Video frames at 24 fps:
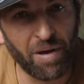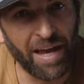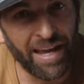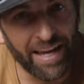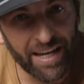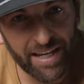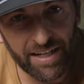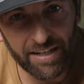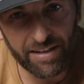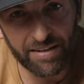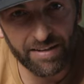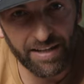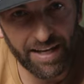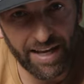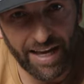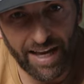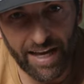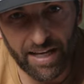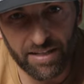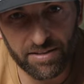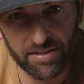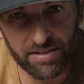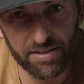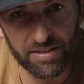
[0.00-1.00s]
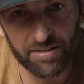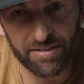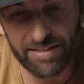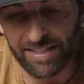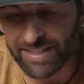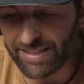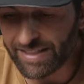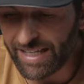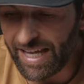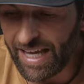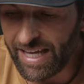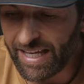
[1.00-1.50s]
pain in the ass
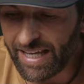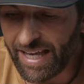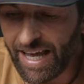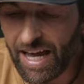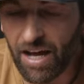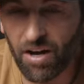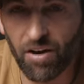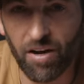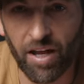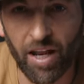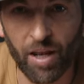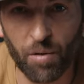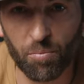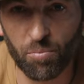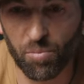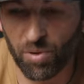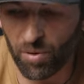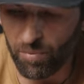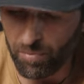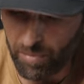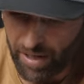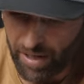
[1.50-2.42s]
to take out and put